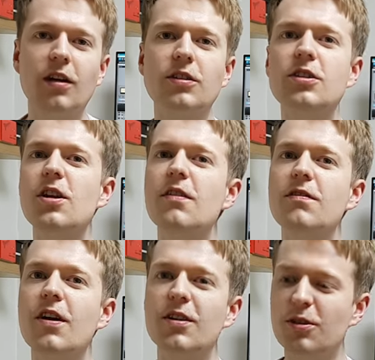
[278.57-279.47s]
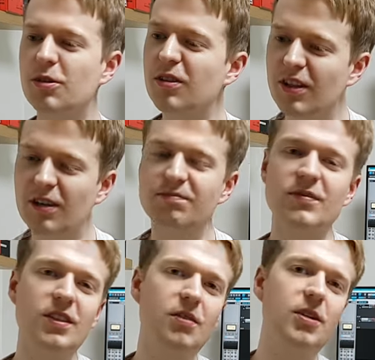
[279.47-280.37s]
was just trying to find a chord that
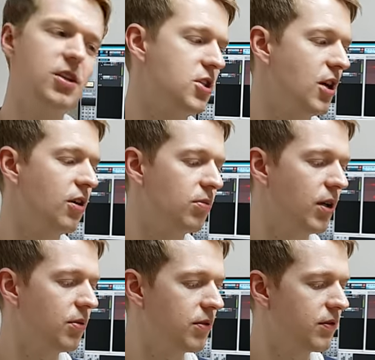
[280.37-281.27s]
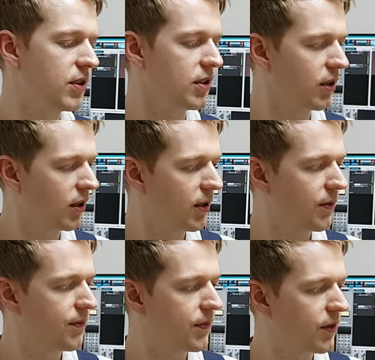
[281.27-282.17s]
really gelled well with the
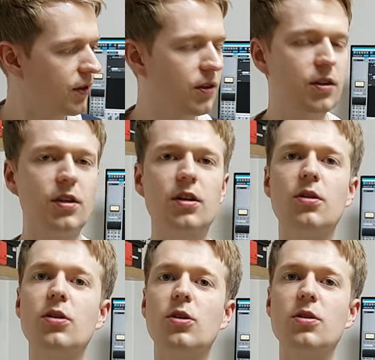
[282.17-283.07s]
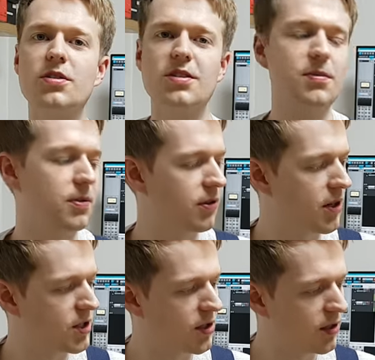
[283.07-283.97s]
other chords in the
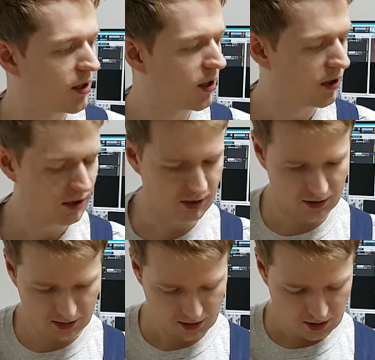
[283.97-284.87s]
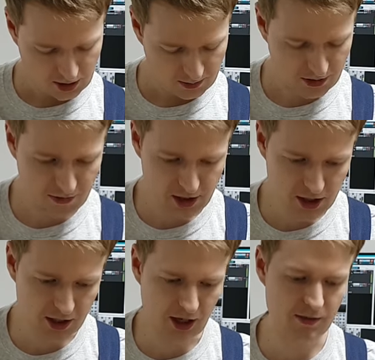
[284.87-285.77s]
progression. But I
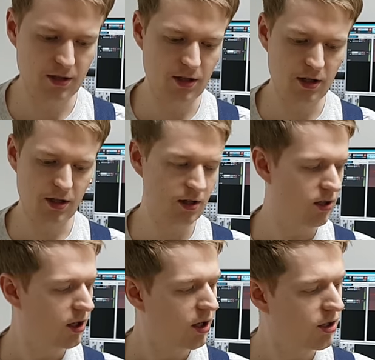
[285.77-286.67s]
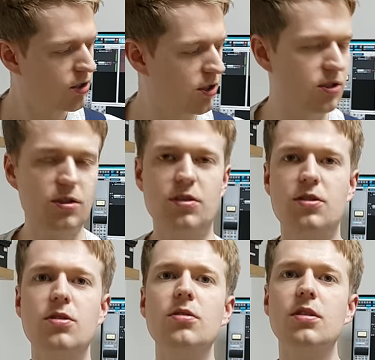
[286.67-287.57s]
eventually came to the G
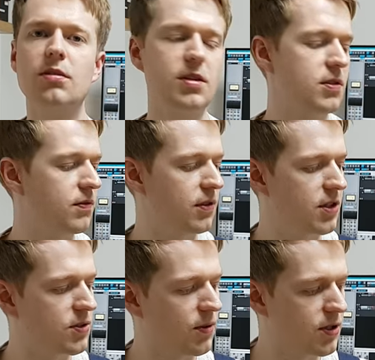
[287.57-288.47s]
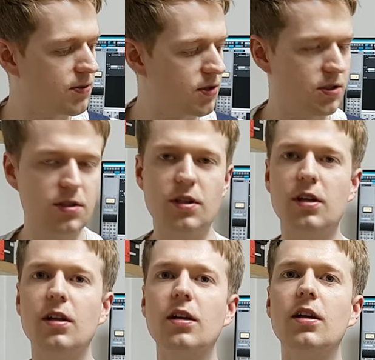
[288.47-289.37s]
sus2. The reason for this was just the
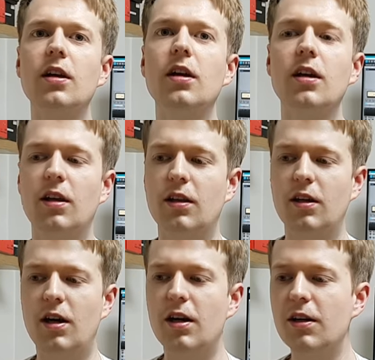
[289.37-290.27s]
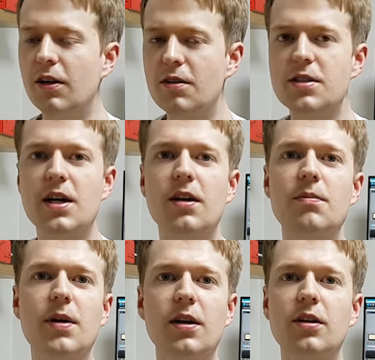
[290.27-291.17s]
higher note
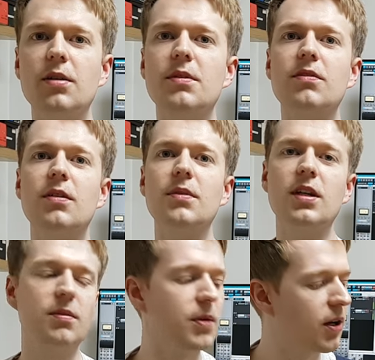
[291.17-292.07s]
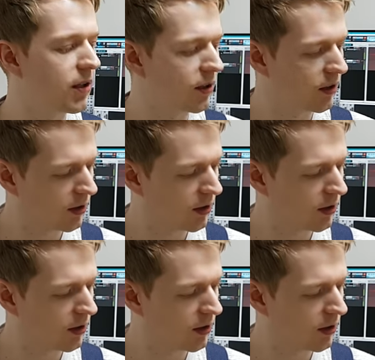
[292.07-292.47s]
sounded better coming from the E minor.